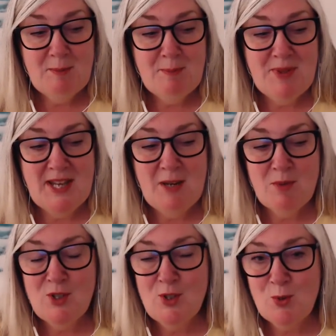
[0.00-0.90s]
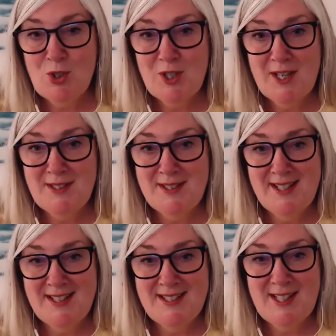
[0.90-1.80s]
But then I would socialize at
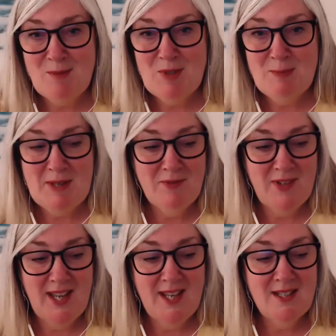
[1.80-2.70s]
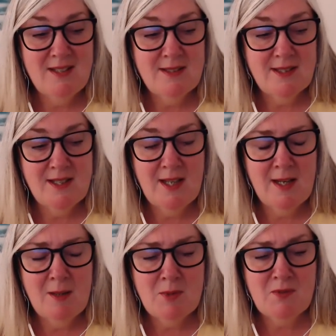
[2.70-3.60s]
night time with my friends, and
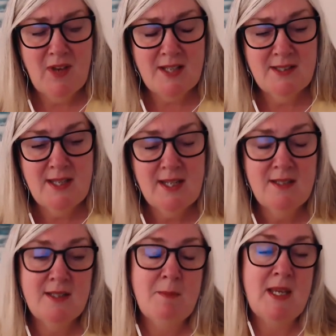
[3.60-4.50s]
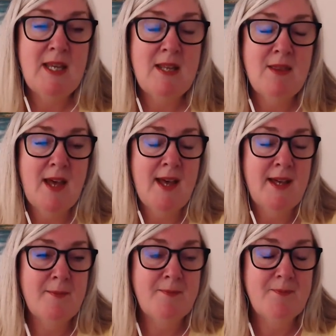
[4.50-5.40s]
it was fascinating to me
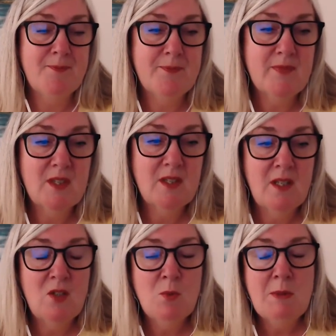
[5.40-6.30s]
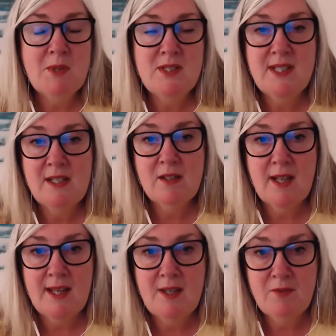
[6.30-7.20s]
that, we were seeing
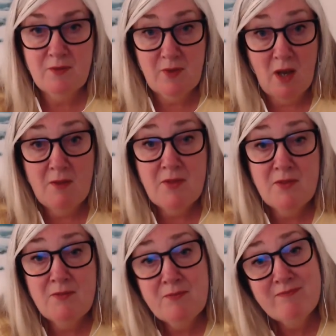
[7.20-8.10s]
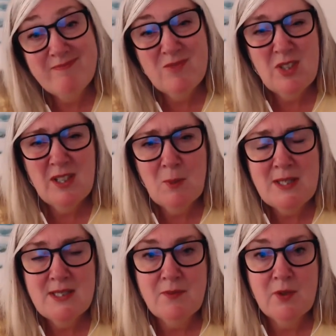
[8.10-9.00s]
life, really quite
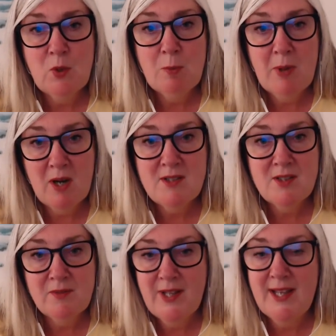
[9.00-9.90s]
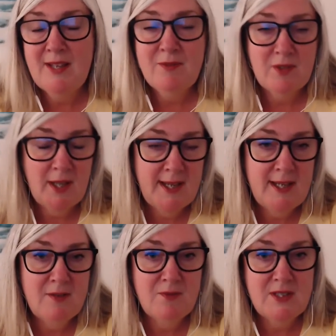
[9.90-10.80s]
difficult parts of life
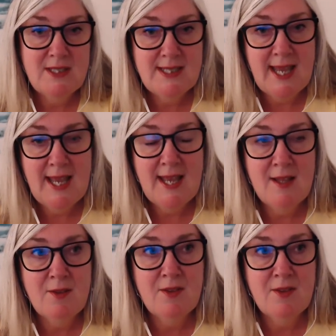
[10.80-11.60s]
and death